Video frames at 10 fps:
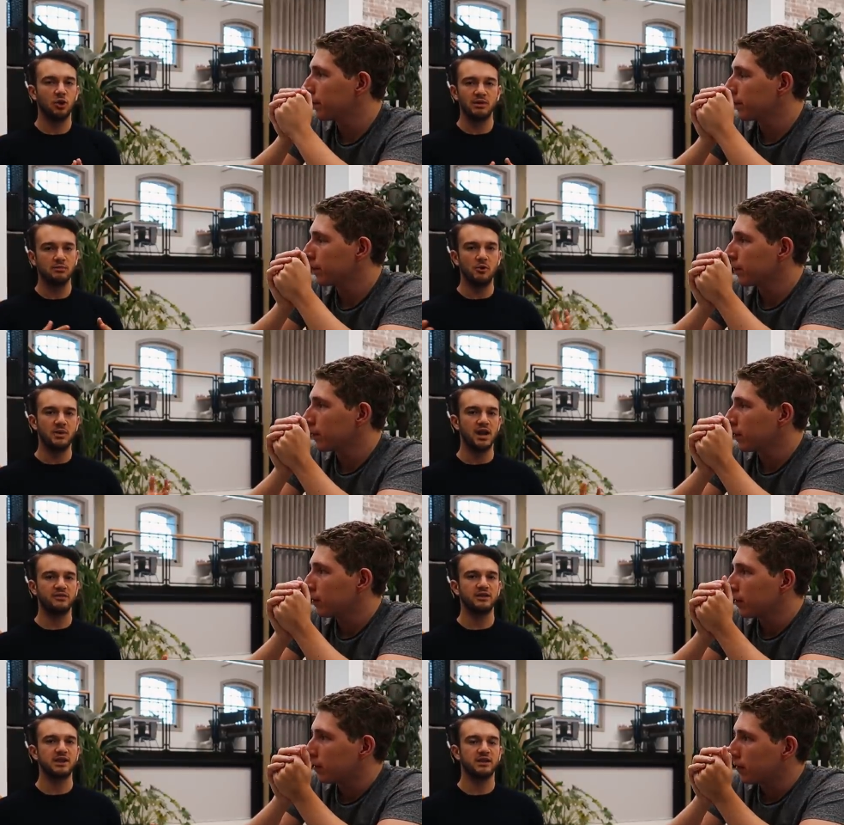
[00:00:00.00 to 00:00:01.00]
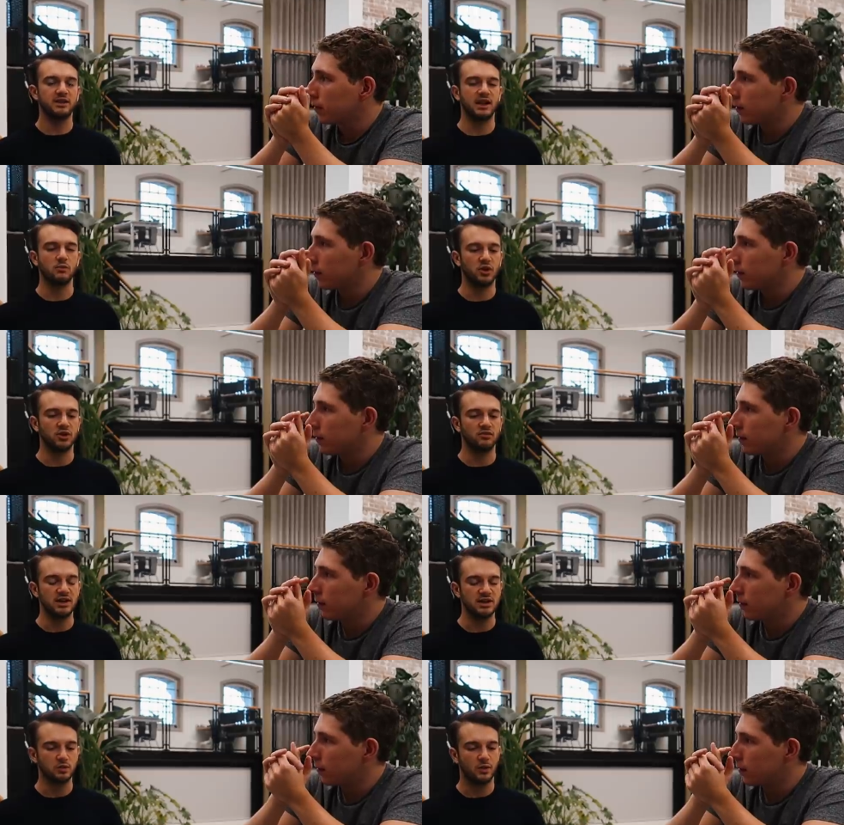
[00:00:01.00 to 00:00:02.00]
Speaker 1: many more benefits. I think like one of the
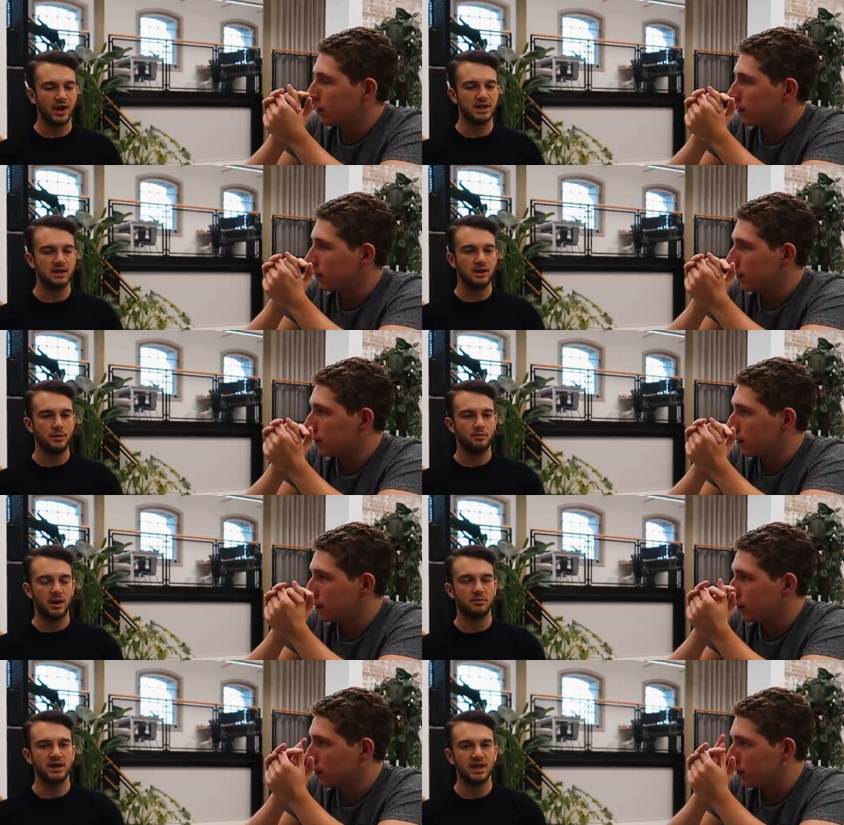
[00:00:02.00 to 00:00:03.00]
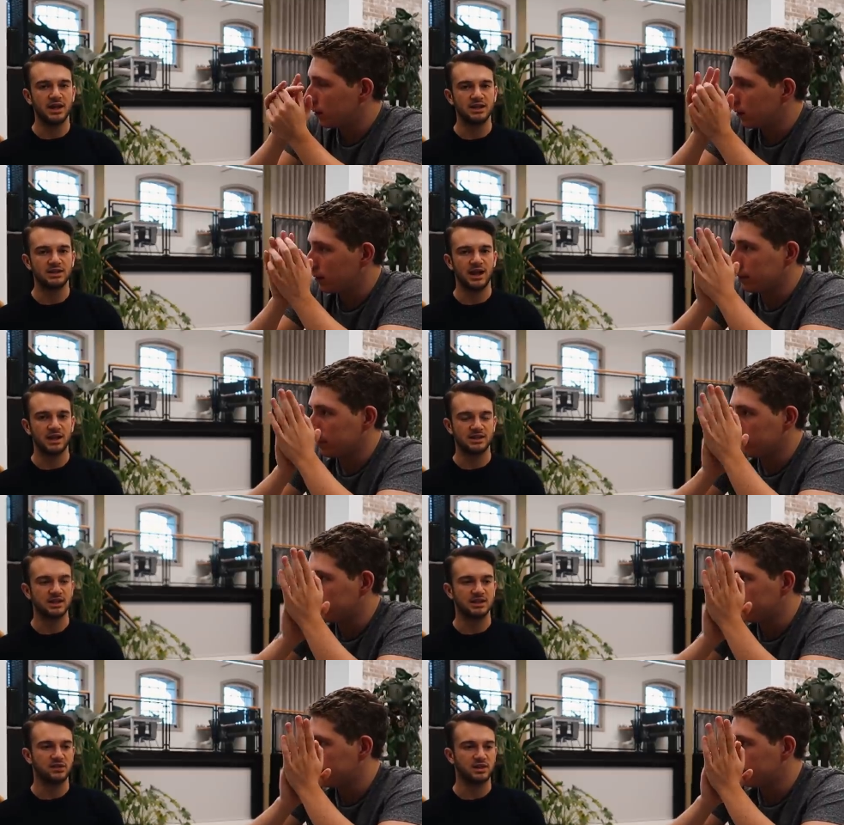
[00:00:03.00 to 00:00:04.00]
reasons why Brandpreneur is as
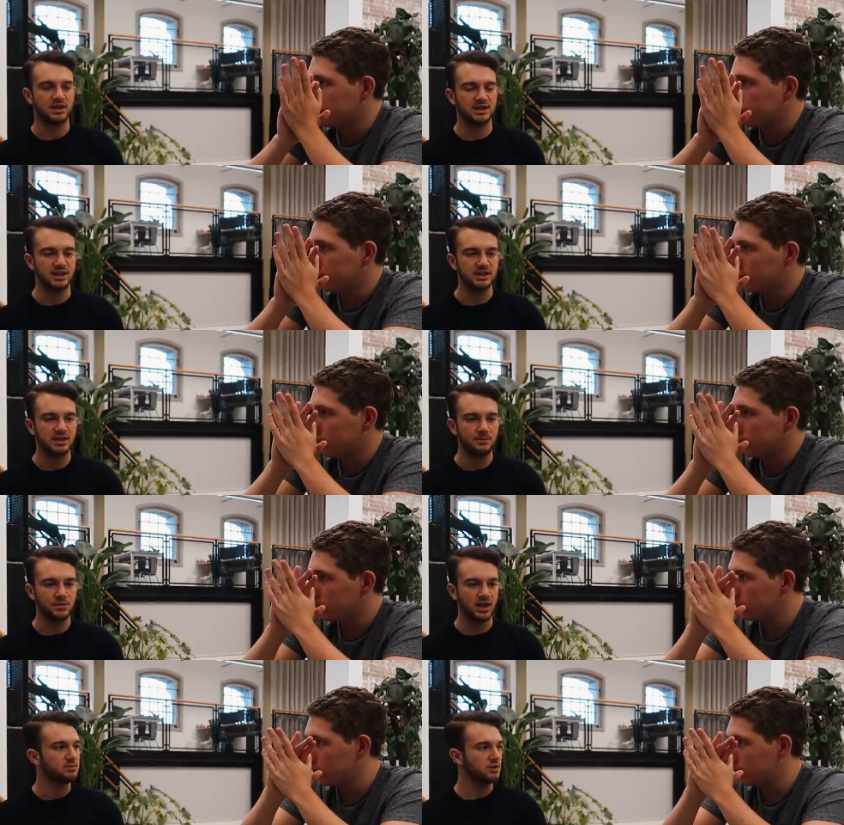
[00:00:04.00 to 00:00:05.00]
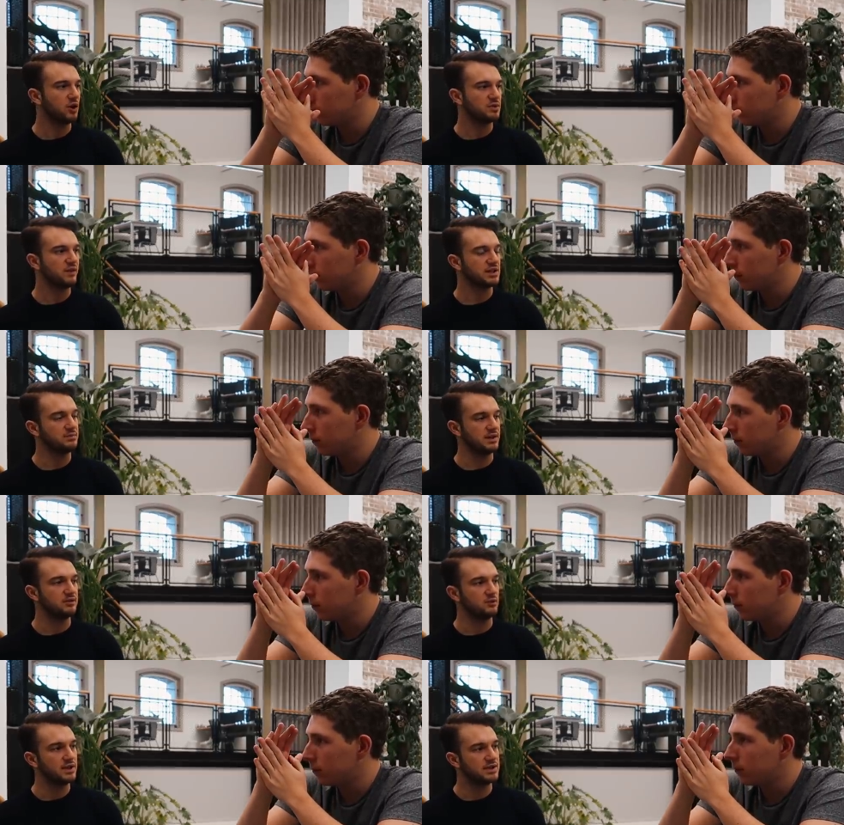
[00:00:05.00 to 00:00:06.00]
successful as it is is because we've actually been
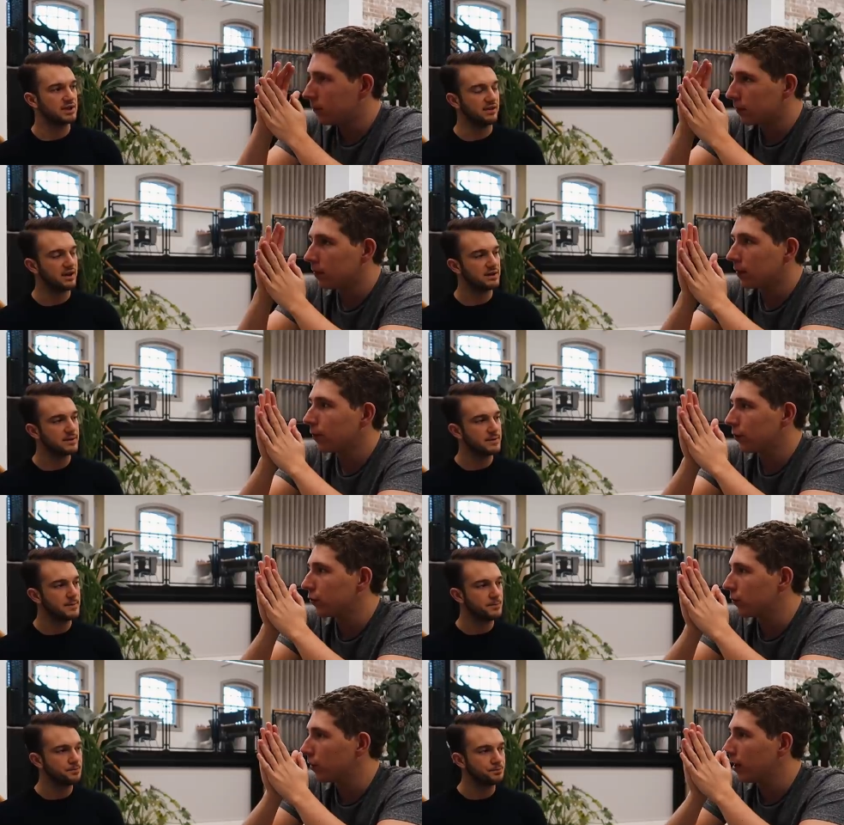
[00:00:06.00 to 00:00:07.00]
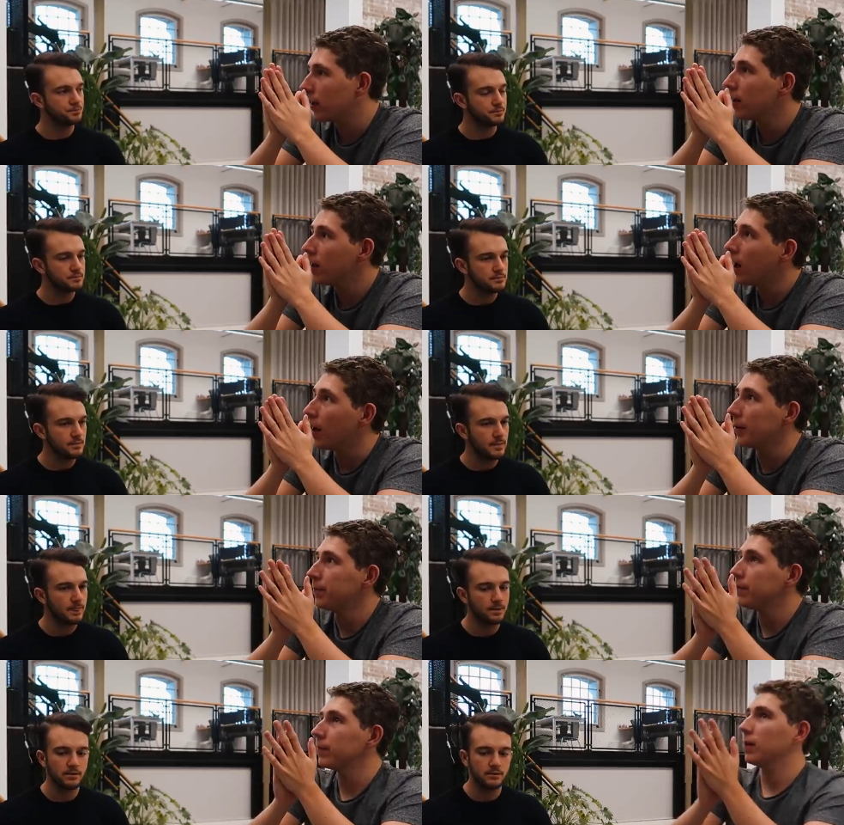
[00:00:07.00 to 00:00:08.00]
doing it
Speaker 2: together. For sure, yeah. I
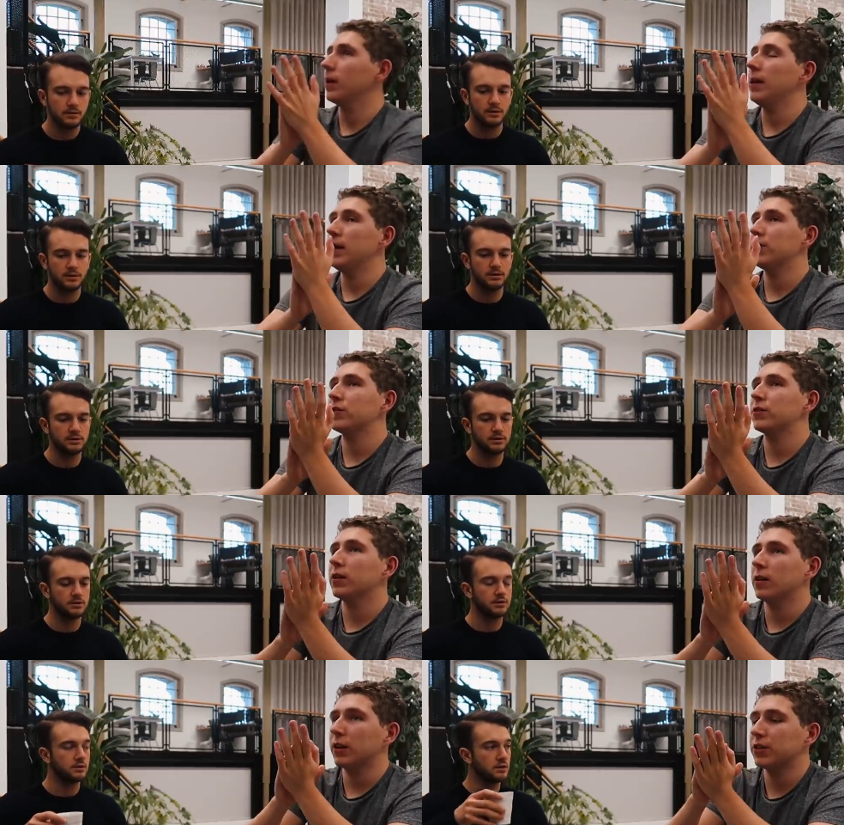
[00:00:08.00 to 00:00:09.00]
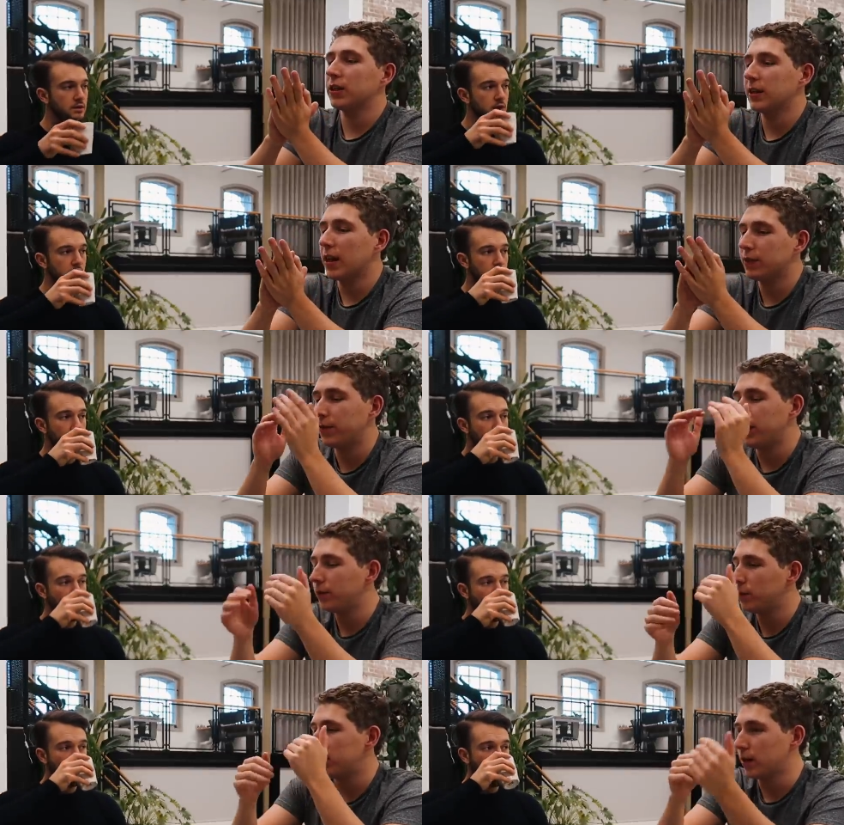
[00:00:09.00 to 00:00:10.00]
mean, it is like you said, yeah, it's
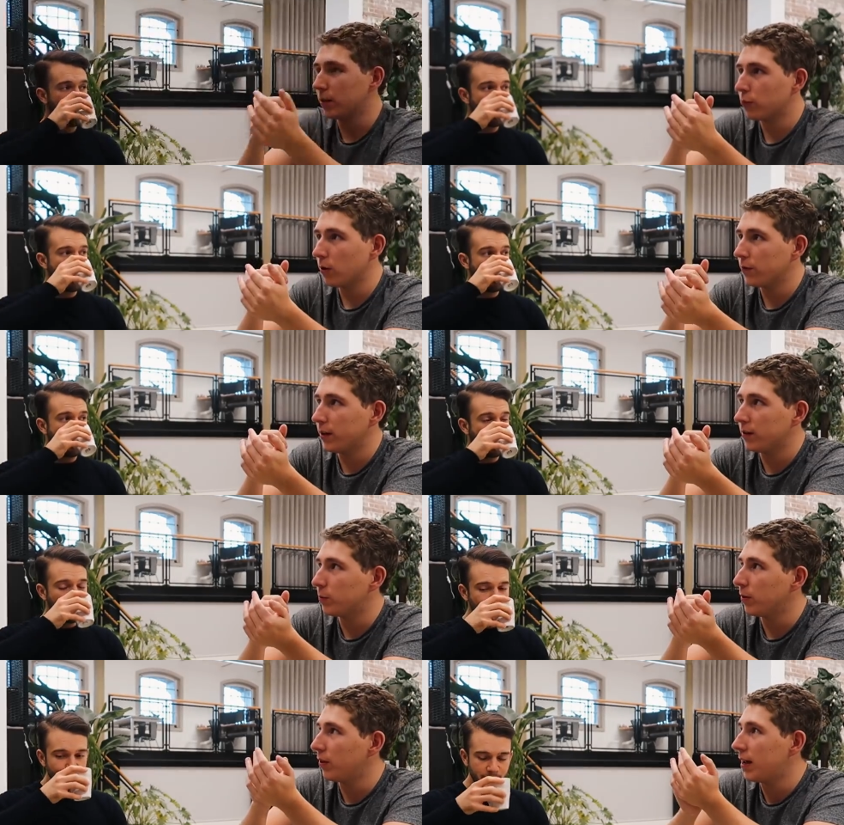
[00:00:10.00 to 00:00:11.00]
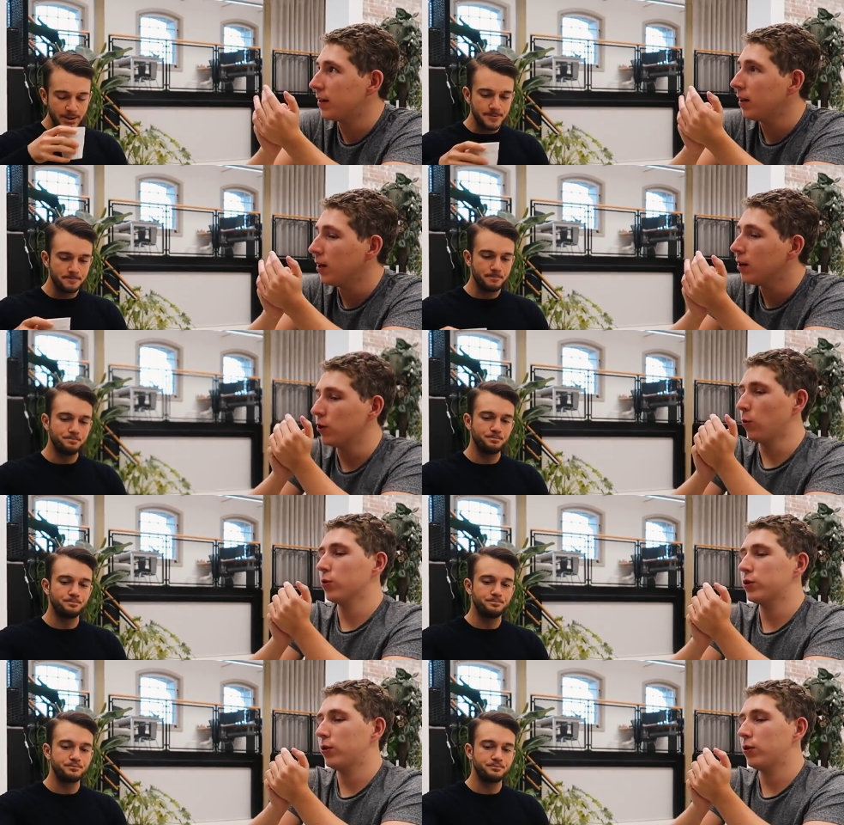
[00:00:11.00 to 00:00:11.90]
fifty percent of the profit, but then you also